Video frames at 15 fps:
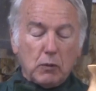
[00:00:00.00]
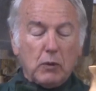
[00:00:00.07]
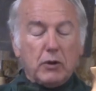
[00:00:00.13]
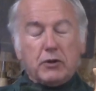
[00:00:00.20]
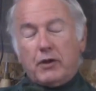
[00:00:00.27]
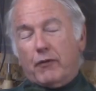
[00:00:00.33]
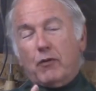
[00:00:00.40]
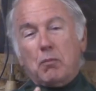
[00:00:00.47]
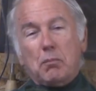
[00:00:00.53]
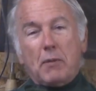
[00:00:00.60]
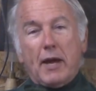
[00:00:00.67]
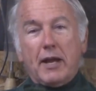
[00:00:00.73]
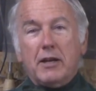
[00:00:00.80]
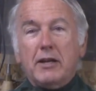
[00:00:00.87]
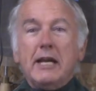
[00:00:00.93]
you will, different
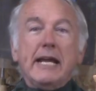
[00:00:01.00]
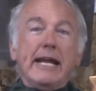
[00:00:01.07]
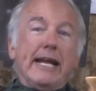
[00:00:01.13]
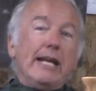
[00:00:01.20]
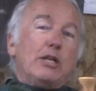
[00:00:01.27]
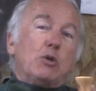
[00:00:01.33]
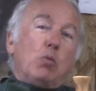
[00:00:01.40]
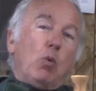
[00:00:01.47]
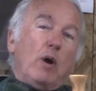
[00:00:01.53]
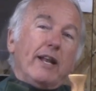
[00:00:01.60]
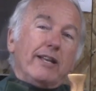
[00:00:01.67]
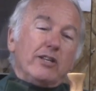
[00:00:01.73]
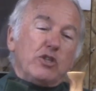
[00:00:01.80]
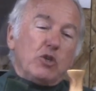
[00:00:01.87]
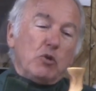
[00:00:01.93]
bend. Each
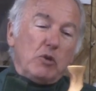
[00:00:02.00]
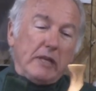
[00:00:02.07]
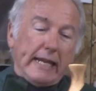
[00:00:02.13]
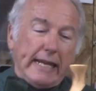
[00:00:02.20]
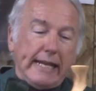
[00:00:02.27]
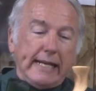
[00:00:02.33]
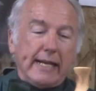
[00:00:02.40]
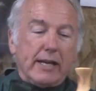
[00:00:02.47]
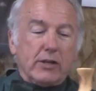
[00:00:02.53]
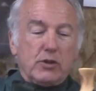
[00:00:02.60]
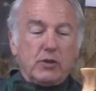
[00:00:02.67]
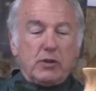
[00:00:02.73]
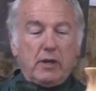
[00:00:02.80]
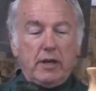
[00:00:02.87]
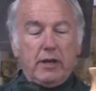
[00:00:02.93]
one is unique
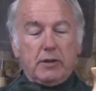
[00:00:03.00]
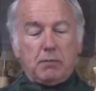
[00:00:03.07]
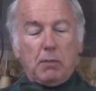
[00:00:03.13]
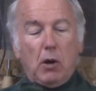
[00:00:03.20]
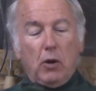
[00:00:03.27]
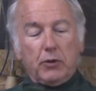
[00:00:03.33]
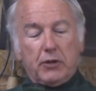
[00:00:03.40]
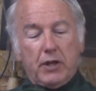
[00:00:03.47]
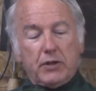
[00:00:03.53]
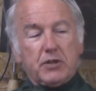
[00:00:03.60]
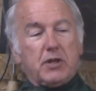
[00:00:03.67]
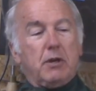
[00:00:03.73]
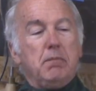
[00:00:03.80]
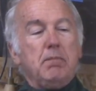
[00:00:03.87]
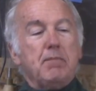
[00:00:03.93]
as, you, as Paul
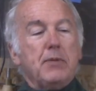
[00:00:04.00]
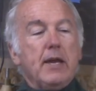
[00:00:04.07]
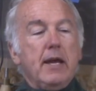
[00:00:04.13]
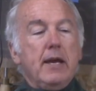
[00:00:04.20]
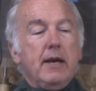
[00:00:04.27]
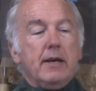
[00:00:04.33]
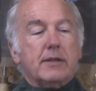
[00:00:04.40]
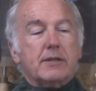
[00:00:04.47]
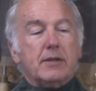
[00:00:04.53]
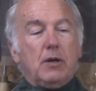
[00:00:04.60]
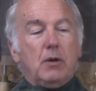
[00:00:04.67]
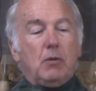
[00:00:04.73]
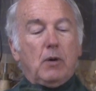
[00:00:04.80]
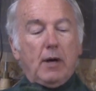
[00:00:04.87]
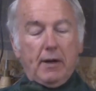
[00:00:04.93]
does them.
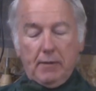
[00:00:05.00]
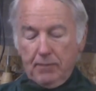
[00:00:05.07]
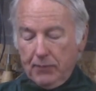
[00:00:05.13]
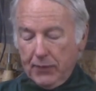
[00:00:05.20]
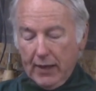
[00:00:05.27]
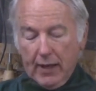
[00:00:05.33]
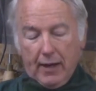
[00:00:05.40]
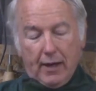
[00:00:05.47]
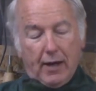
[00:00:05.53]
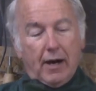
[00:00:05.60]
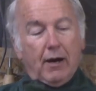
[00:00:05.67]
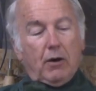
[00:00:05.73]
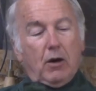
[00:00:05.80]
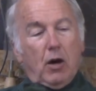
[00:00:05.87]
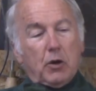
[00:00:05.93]
So uh,
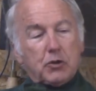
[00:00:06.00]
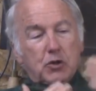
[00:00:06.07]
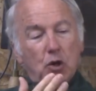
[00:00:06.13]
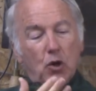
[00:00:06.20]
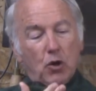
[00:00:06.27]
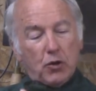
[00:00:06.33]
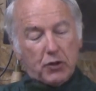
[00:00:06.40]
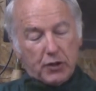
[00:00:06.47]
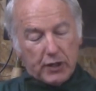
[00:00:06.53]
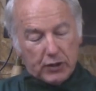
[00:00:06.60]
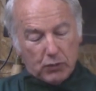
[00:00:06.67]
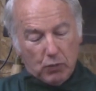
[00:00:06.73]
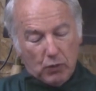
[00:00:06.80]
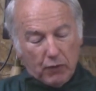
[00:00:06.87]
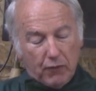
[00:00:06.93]
I'll, I'll turn
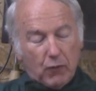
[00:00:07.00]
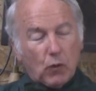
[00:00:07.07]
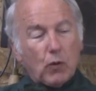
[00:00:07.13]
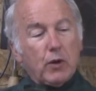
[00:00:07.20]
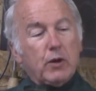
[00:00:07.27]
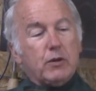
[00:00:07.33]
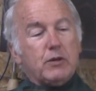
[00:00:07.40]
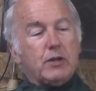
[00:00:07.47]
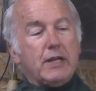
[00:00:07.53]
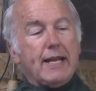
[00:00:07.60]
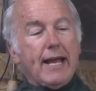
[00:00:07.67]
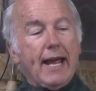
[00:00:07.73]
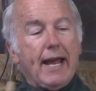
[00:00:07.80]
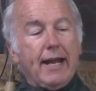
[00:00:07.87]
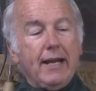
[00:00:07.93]
this one for you
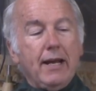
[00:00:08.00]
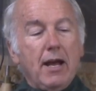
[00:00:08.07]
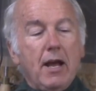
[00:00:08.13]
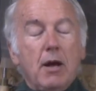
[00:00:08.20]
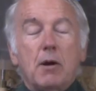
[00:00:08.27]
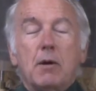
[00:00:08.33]
today,